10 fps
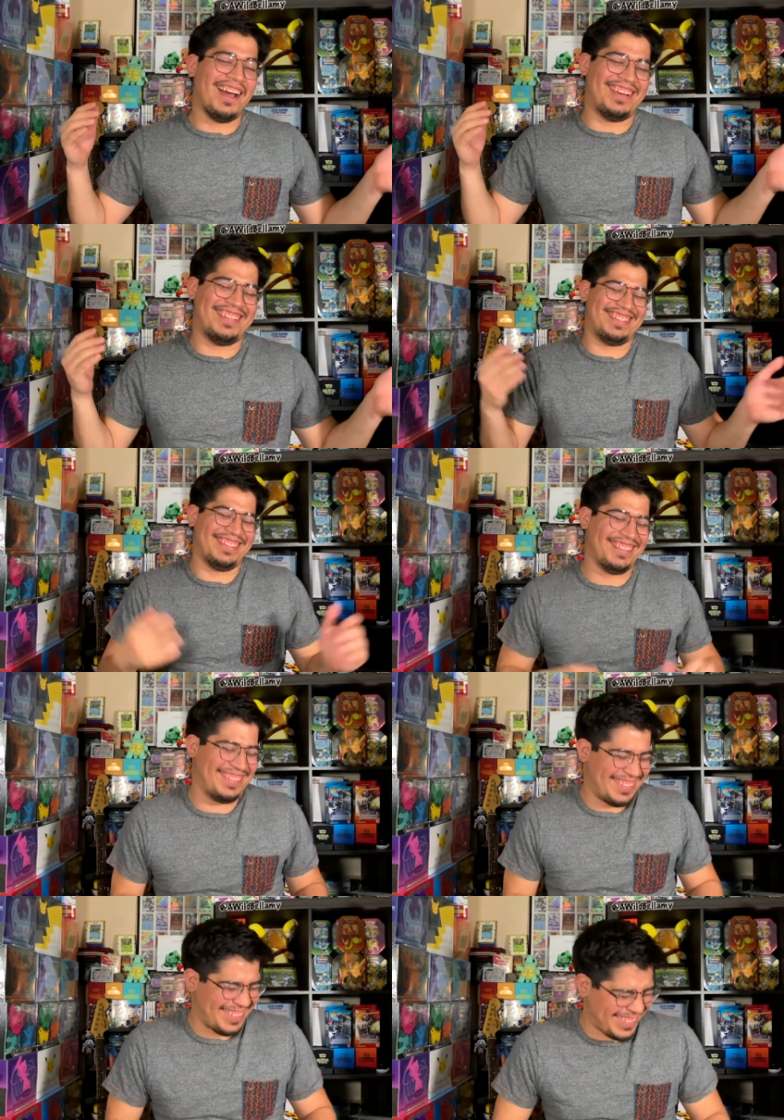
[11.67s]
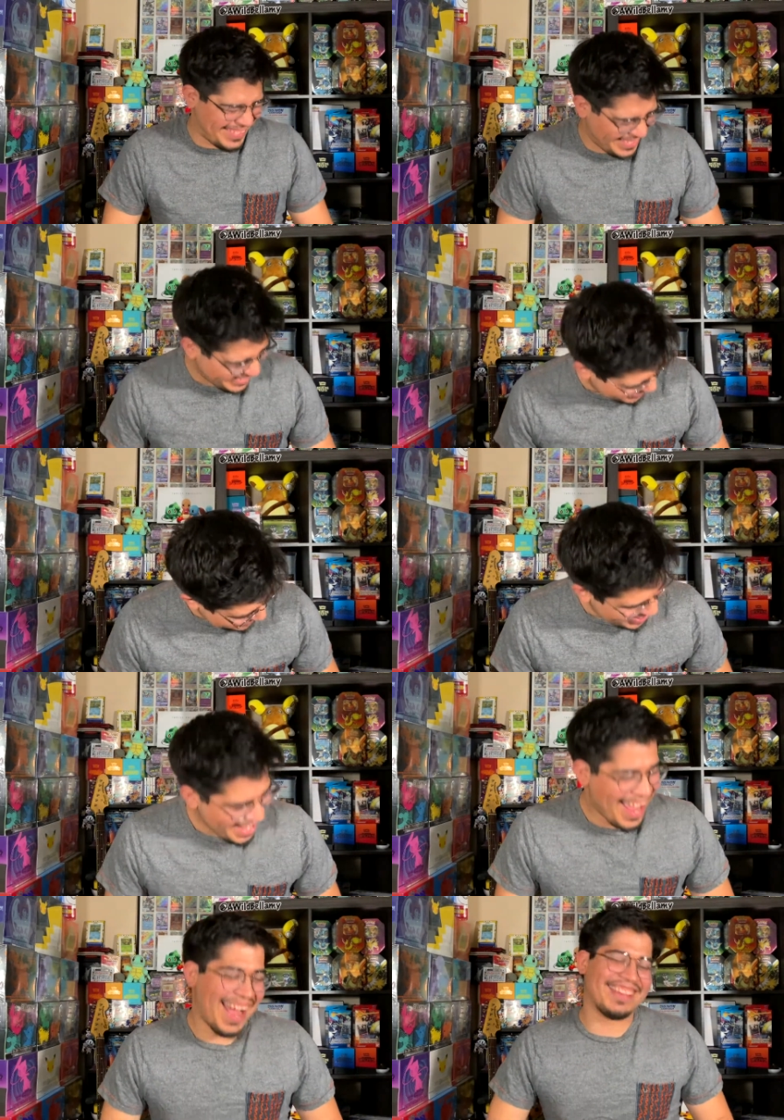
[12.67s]

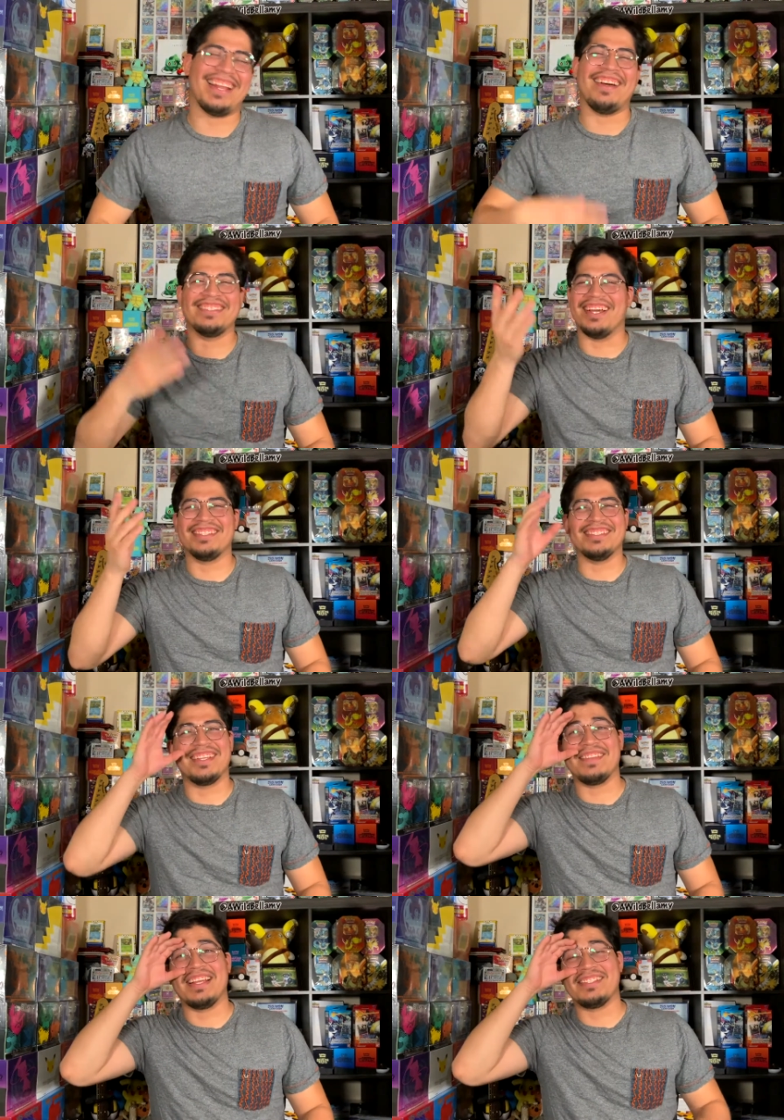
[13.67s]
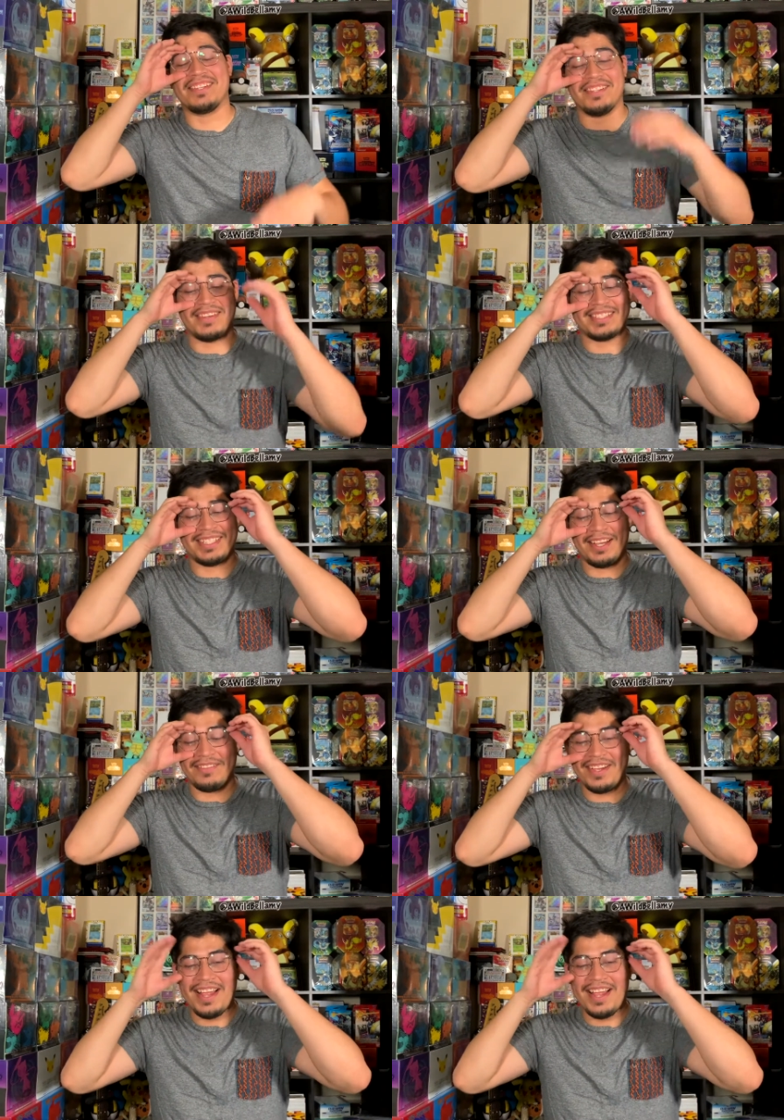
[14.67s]
I thought I was onto something I totally messed up.